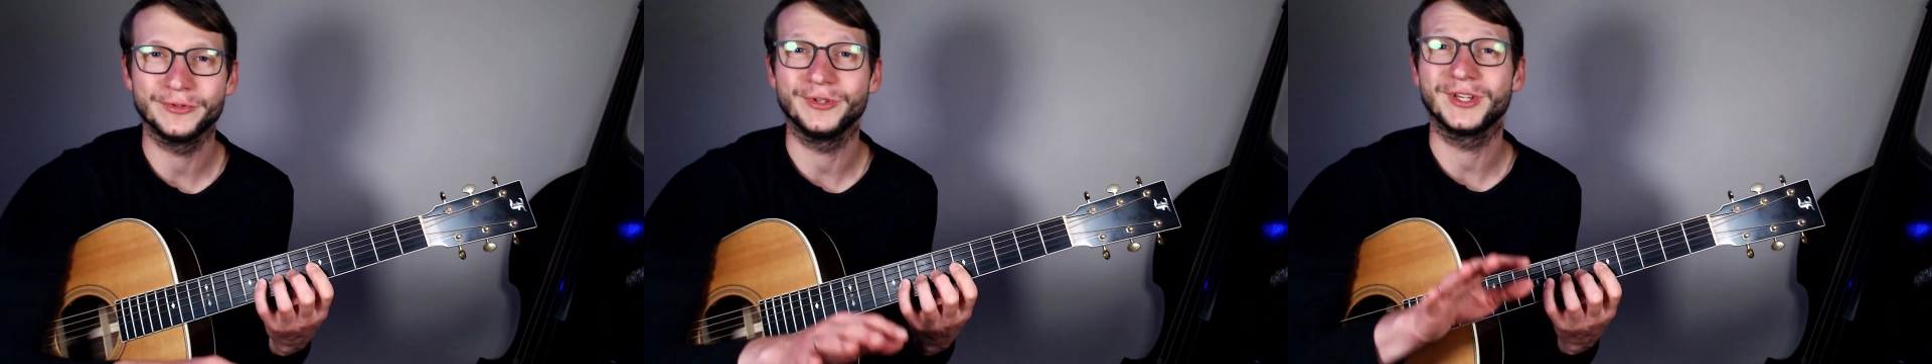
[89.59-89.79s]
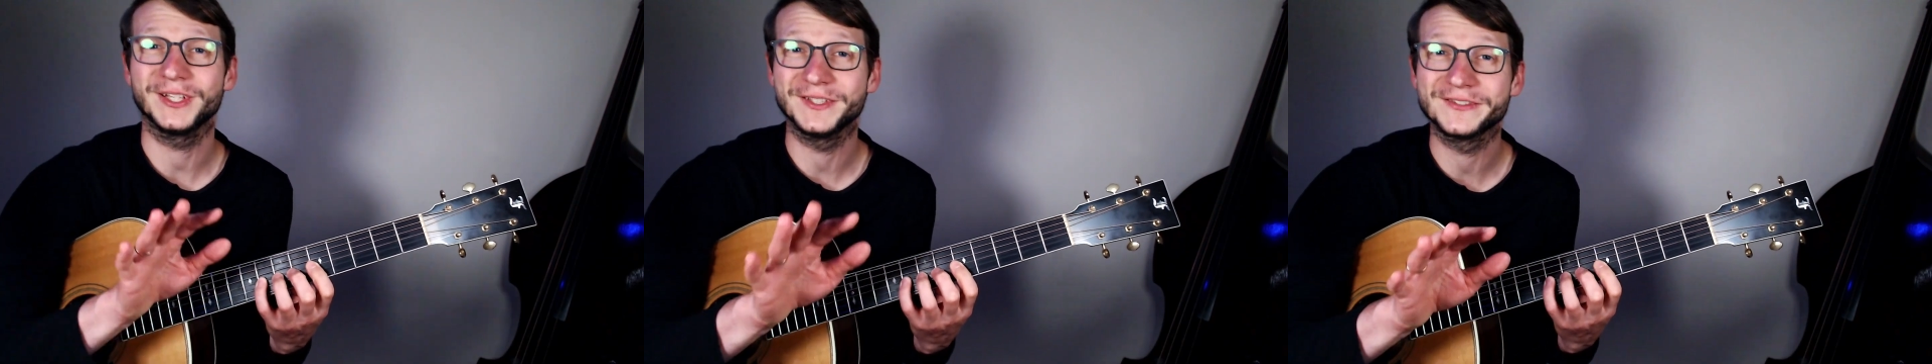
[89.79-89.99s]
You
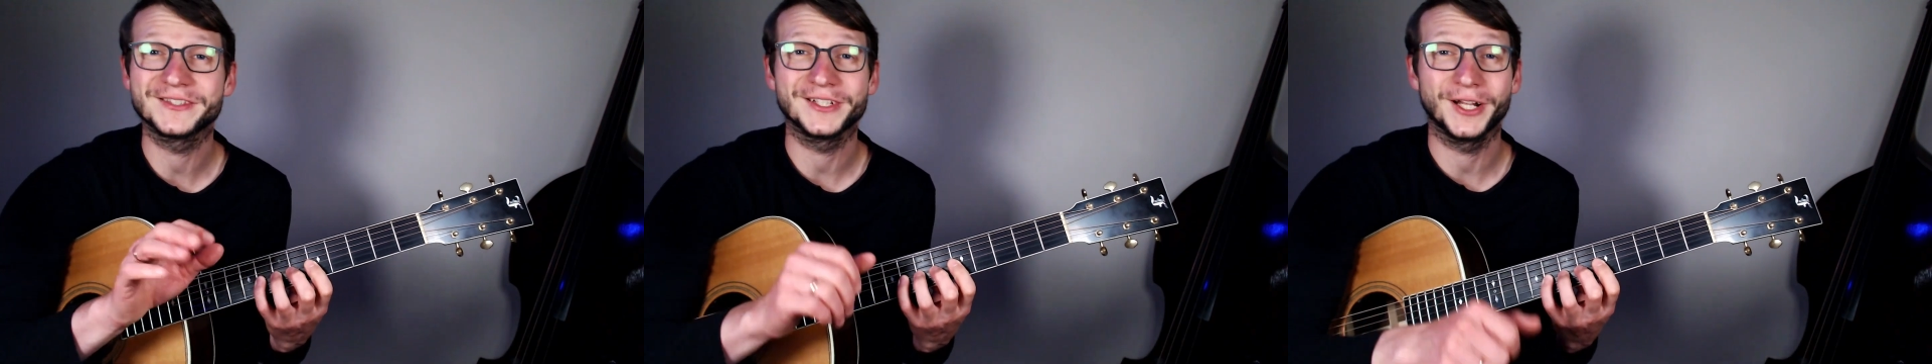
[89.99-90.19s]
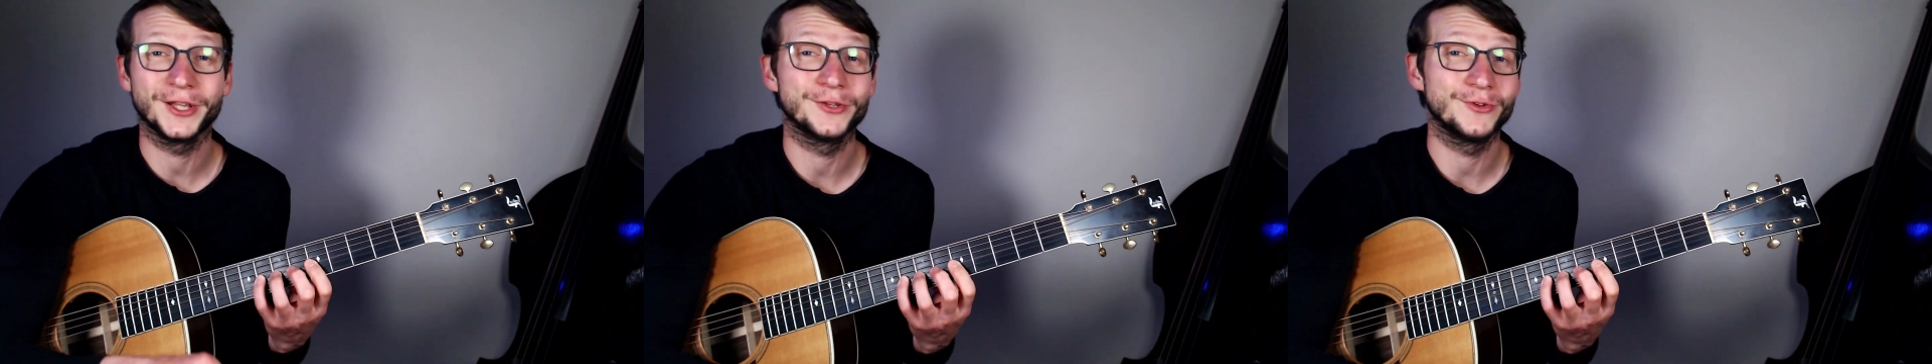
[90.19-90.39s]
can
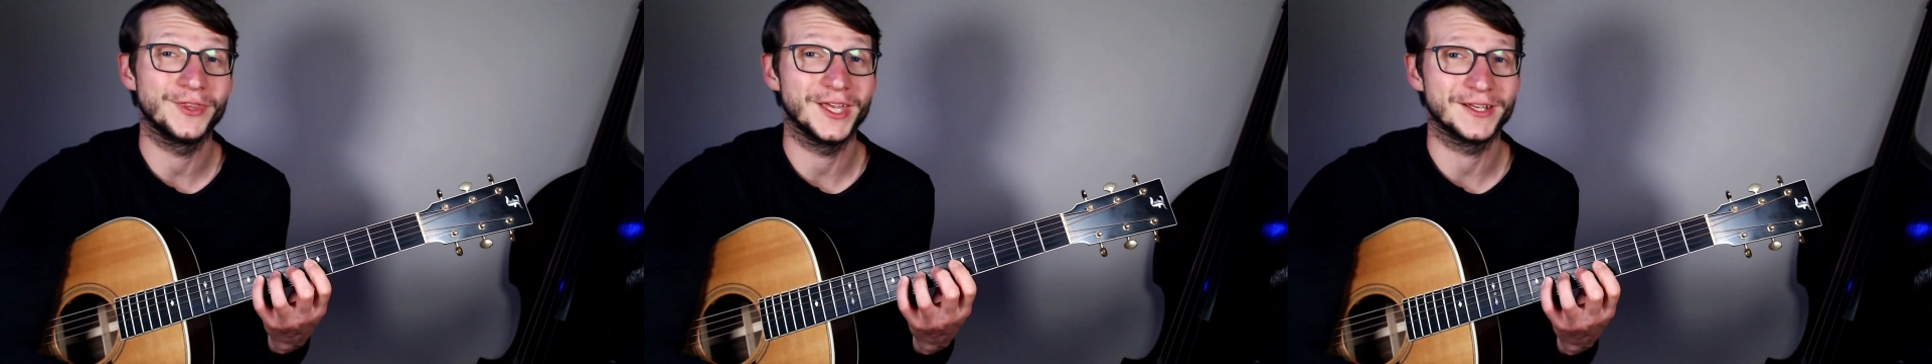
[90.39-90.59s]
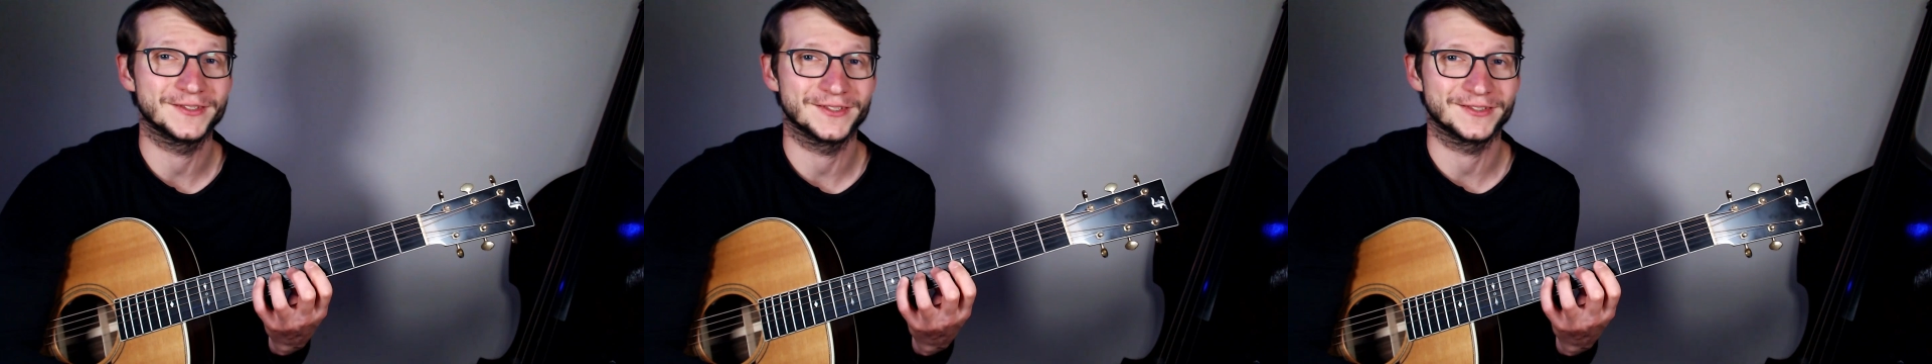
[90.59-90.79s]
still do the
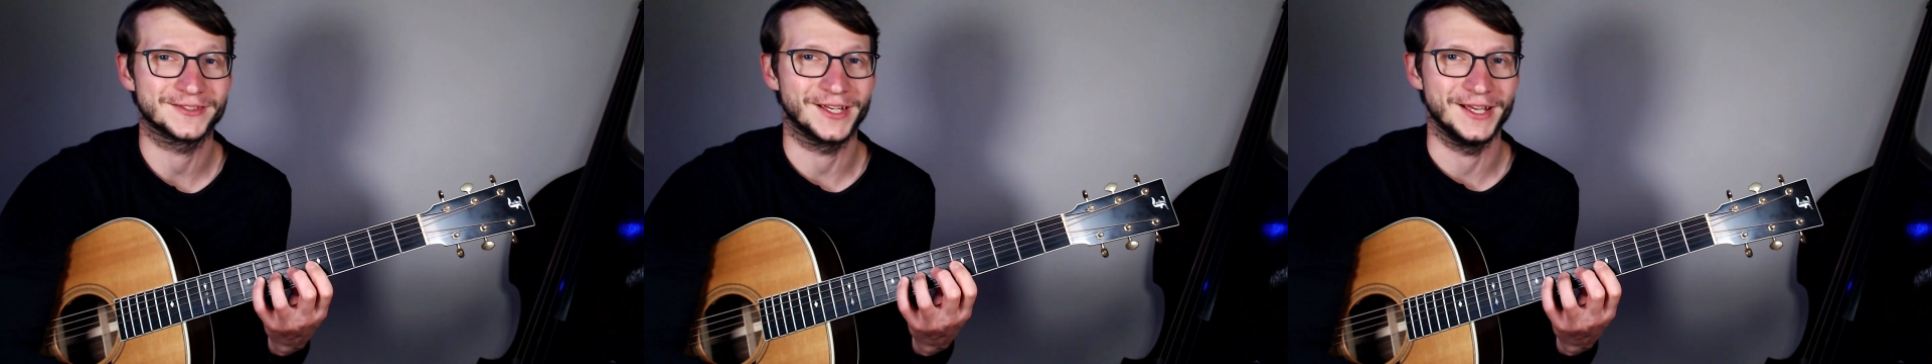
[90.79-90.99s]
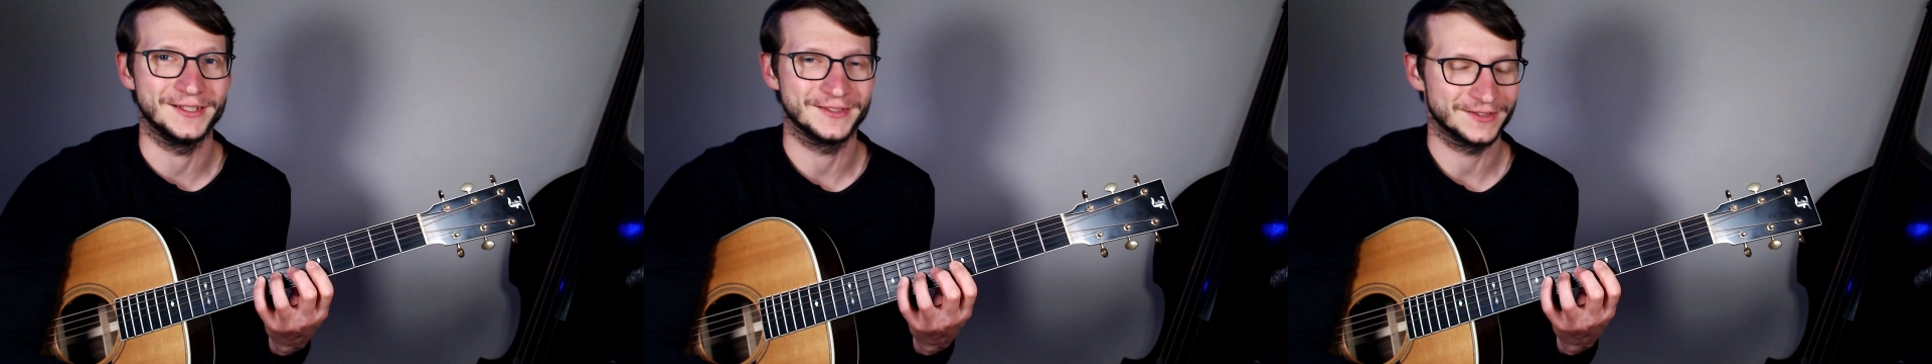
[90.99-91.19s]

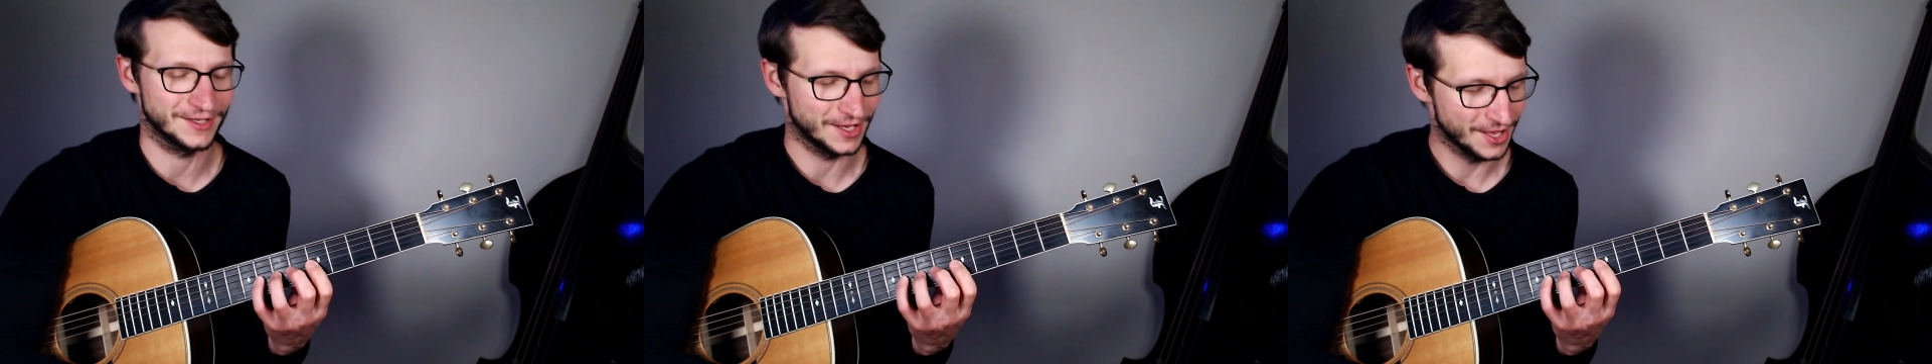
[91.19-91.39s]
exercise.